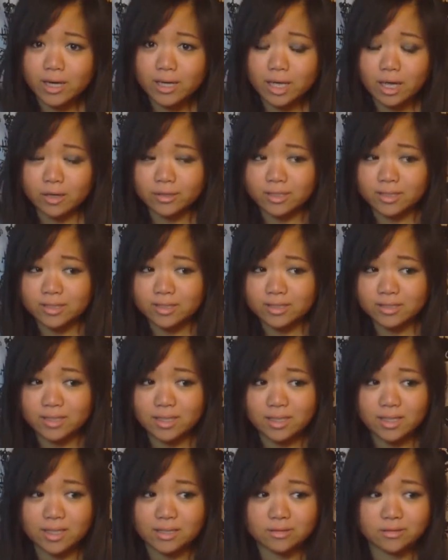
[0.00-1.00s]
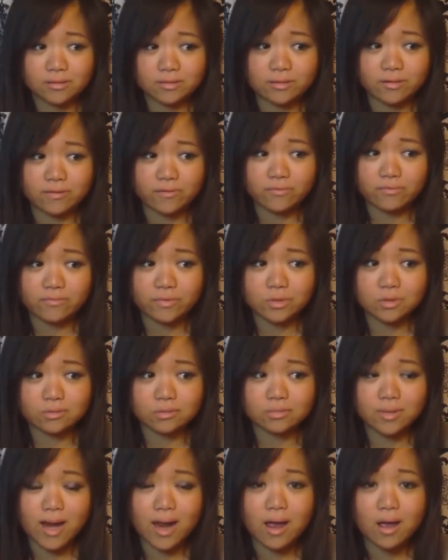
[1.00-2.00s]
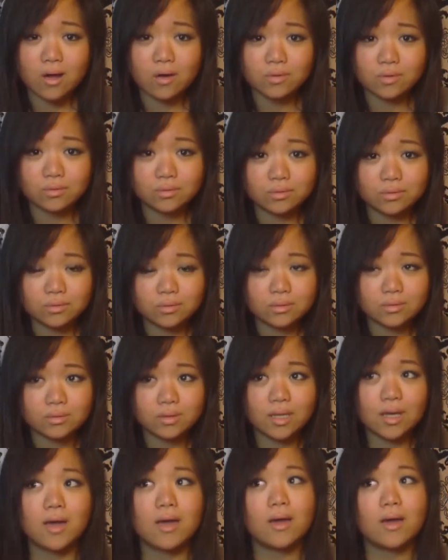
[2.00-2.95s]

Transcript: like on the seats, on the ground.